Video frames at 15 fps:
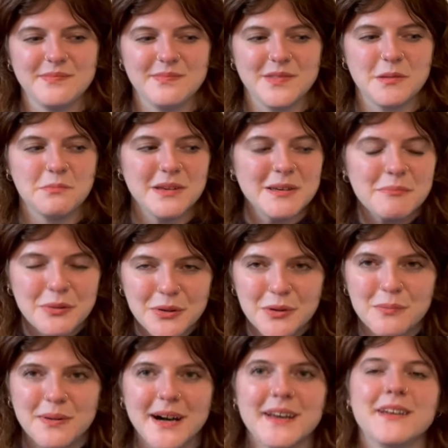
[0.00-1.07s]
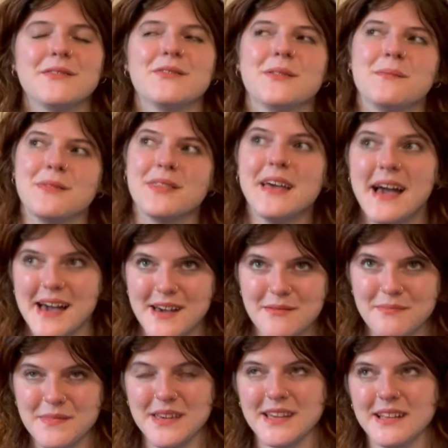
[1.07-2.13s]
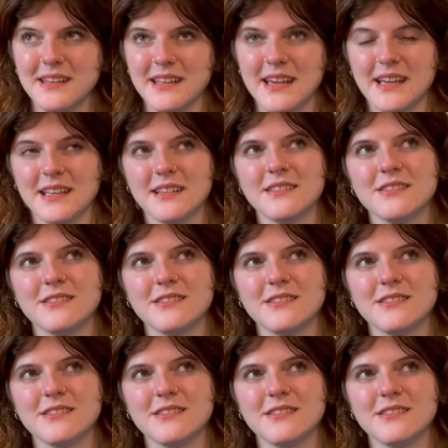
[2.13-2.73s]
the people who bought it from them in like